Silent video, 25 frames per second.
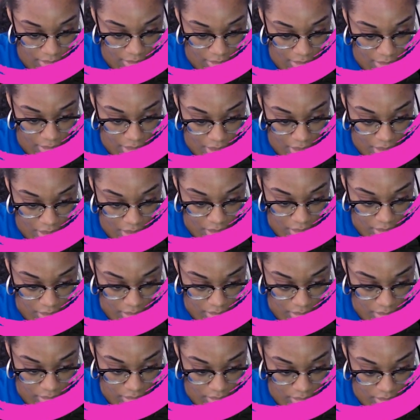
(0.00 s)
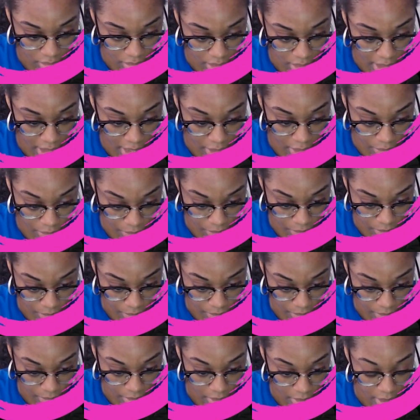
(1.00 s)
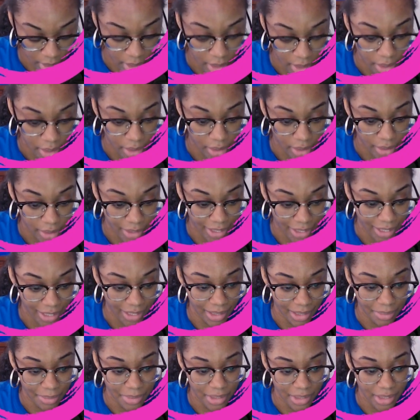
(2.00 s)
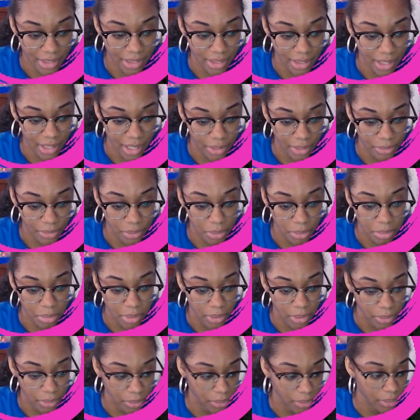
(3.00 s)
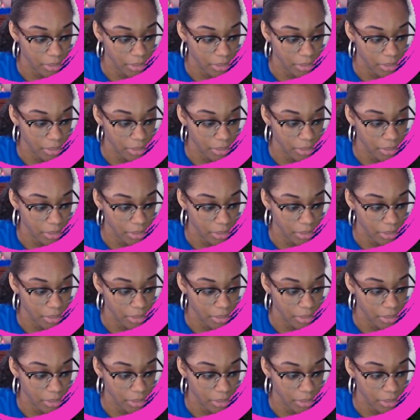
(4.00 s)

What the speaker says: uh add row? Okay, let me see. Add row below